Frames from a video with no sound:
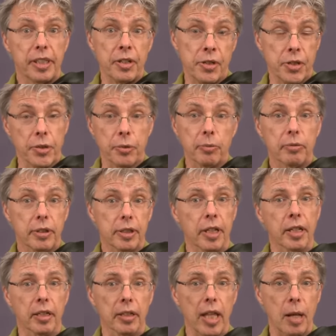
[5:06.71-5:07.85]
issue
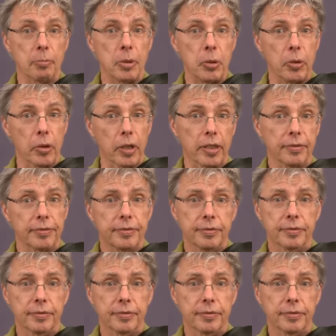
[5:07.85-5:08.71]
and a lot more,